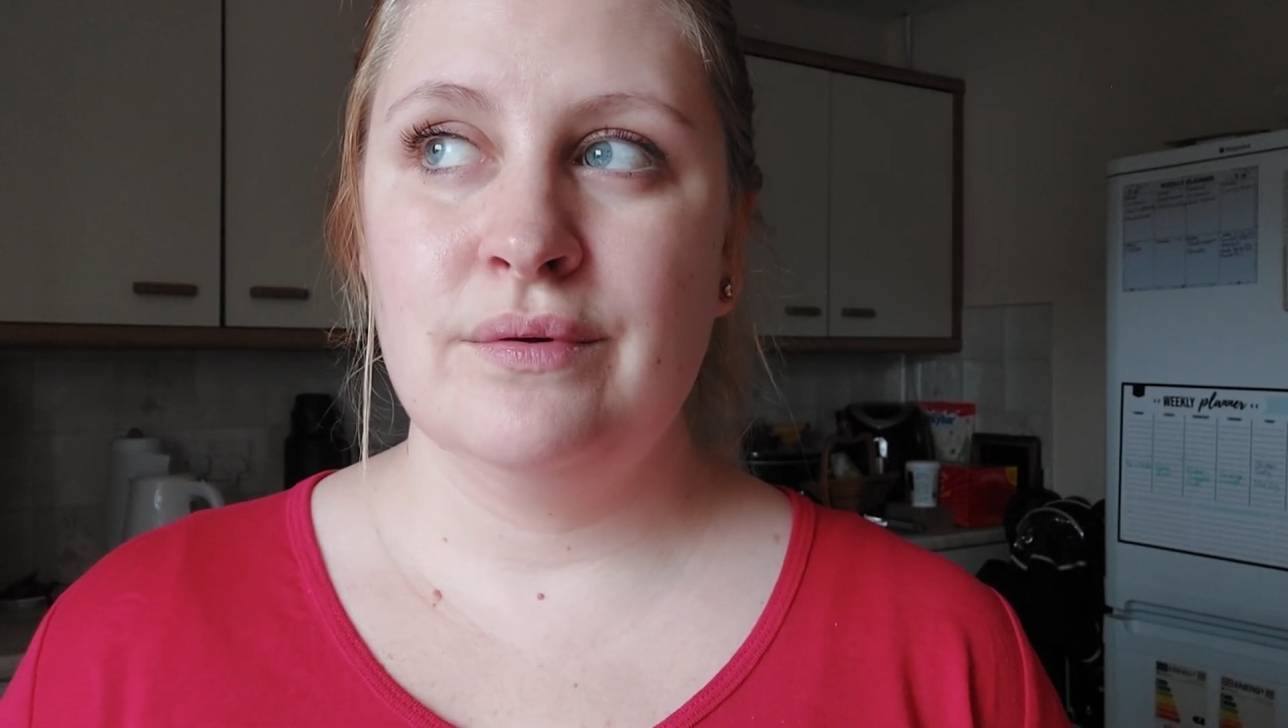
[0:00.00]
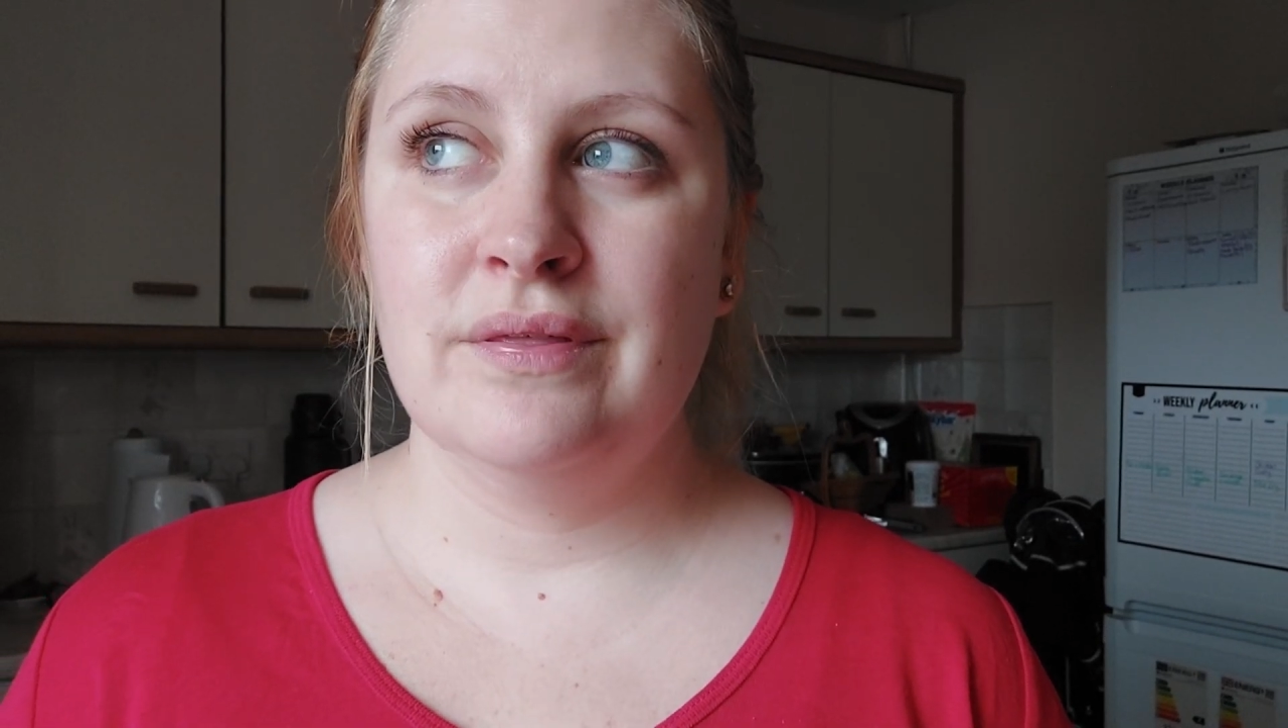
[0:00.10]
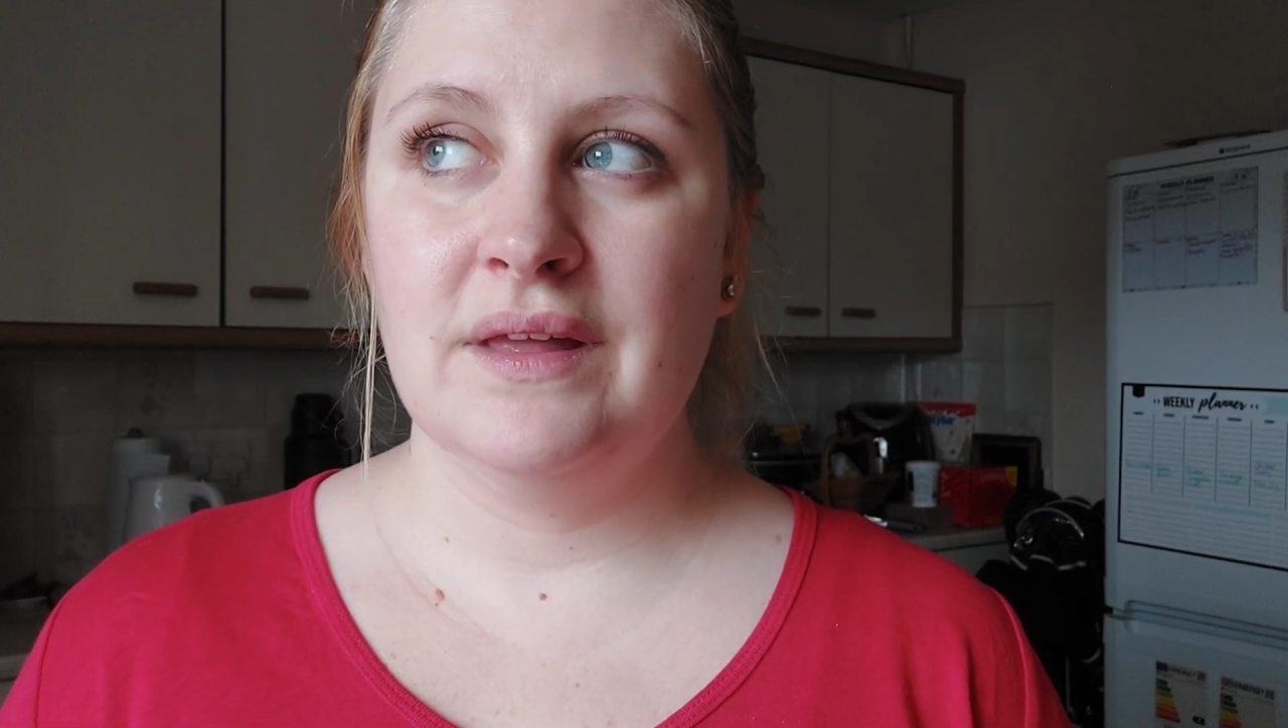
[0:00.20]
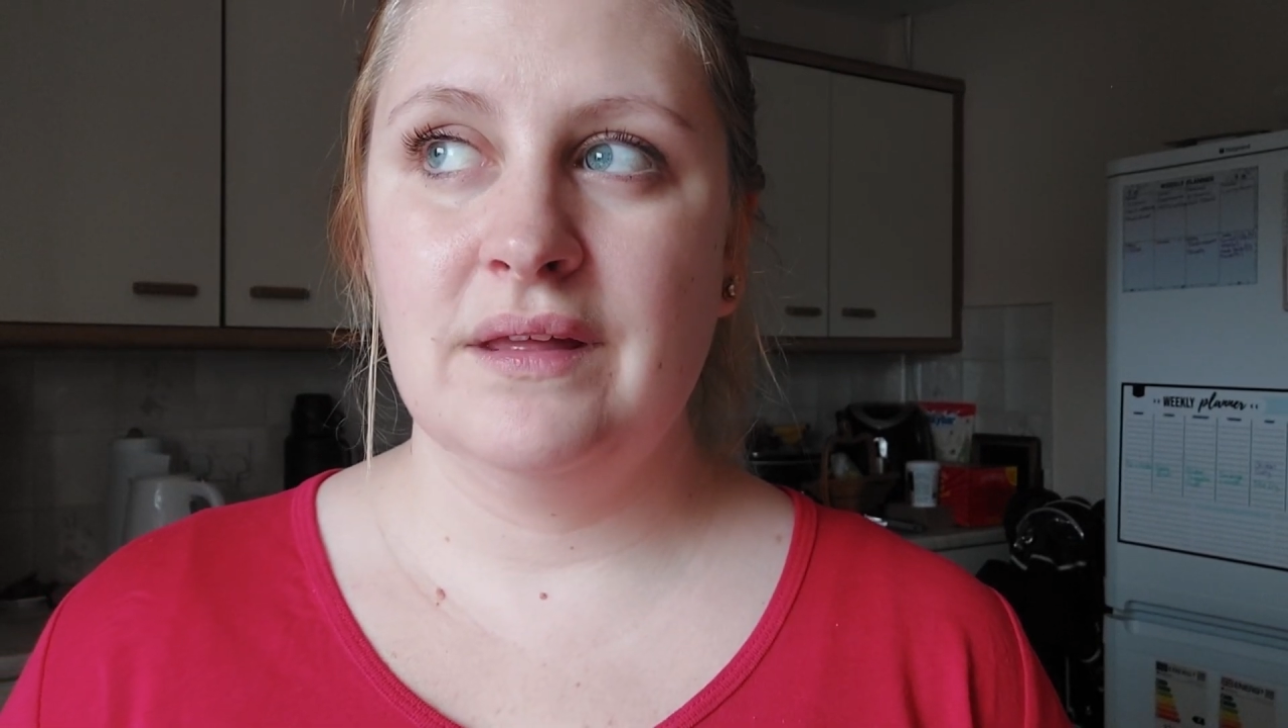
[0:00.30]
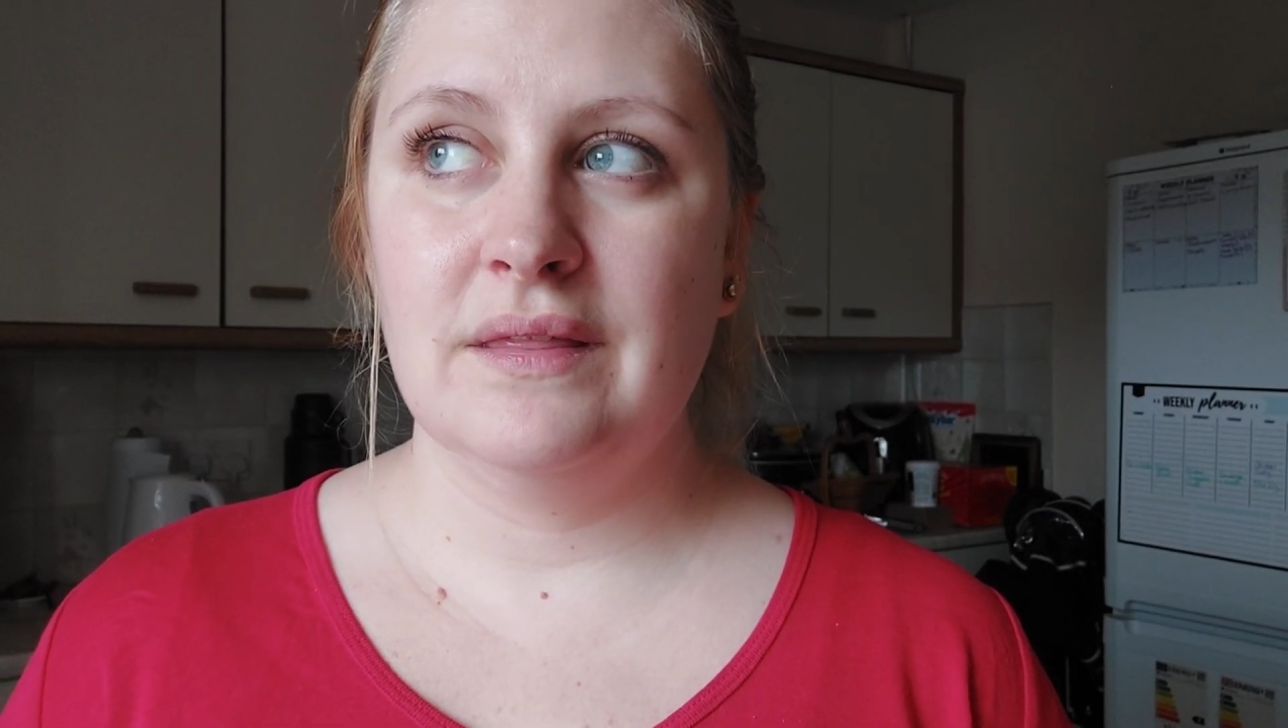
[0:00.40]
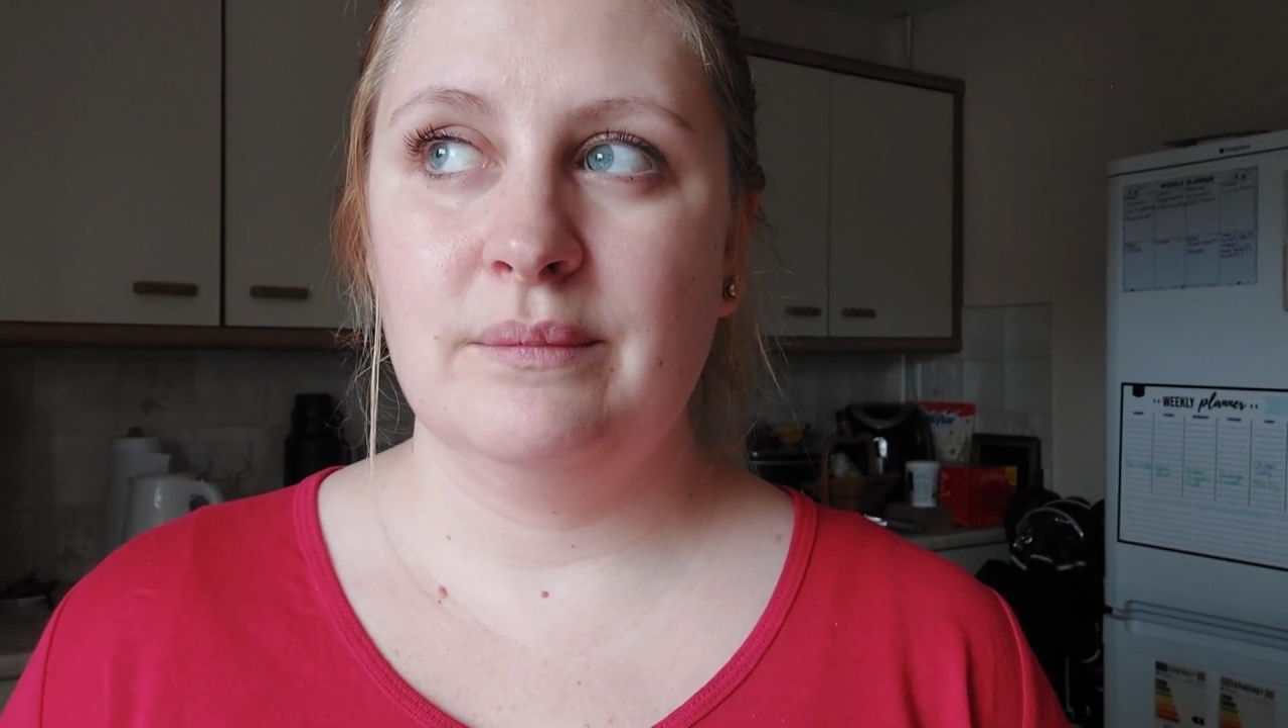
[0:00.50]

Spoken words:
think